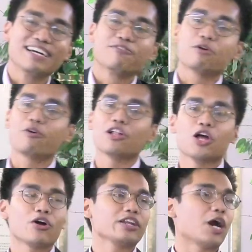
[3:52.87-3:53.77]
we were
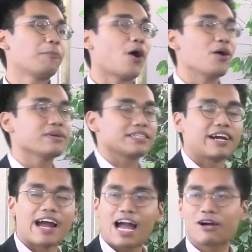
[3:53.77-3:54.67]
alone in our apartments, in
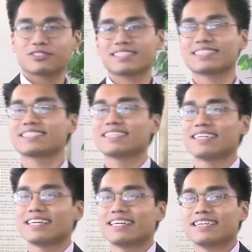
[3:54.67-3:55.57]
our houses.
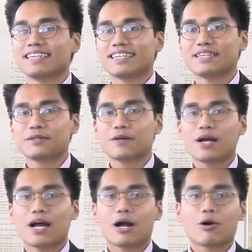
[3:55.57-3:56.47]

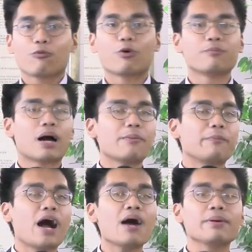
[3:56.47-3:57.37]
When my
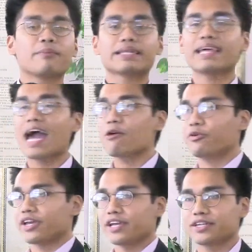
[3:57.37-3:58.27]
mom and my dad were
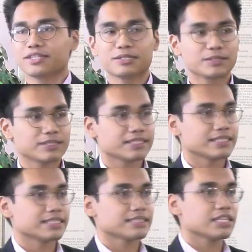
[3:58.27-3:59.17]
here,
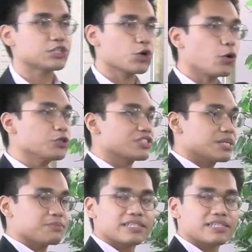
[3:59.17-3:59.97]
the chores seemed